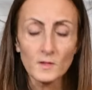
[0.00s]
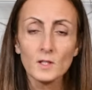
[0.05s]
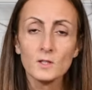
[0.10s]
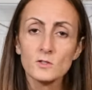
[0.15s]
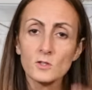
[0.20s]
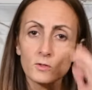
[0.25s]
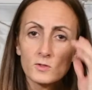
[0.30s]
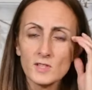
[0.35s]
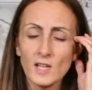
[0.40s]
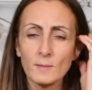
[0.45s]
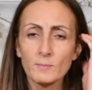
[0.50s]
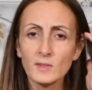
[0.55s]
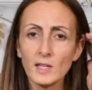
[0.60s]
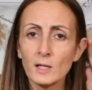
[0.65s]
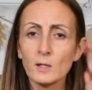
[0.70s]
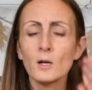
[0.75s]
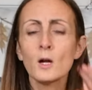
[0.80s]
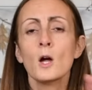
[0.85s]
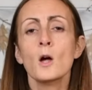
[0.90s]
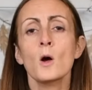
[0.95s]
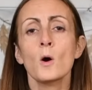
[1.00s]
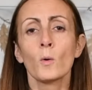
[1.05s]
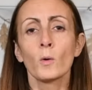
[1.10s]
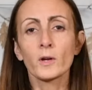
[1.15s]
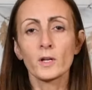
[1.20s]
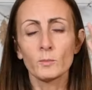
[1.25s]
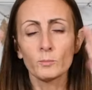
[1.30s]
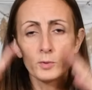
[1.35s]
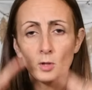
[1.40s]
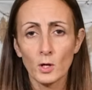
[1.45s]
So same thing, we're
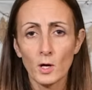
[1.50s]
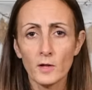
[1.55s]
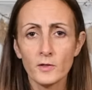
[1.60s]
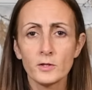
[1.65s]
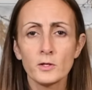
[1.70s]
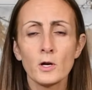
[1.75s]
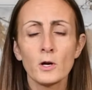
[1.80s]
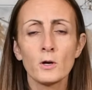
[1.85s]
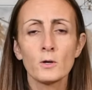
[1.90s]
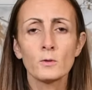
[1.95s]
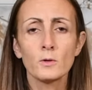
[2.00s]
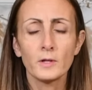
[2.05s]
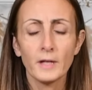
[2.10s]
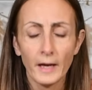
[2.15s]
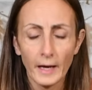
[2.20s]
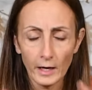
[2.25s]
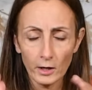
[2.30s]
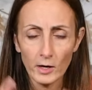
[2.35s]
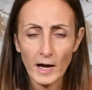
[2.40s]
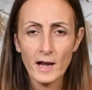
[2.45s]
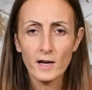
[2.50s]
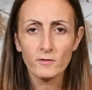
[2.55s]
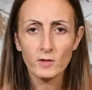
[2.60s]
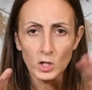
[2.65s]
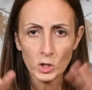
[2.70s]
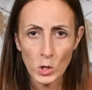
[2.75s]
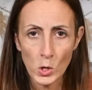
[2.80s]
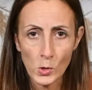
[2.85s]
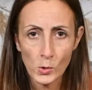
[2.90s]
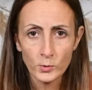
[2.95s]
going to blow all the air out of our
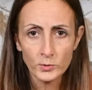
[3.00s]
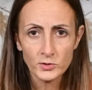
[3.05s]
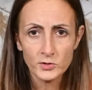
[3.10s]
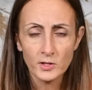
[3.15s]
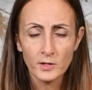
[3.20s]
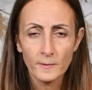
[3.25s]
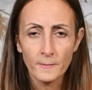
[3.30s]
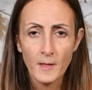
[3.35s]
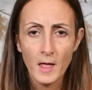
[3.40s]
nose,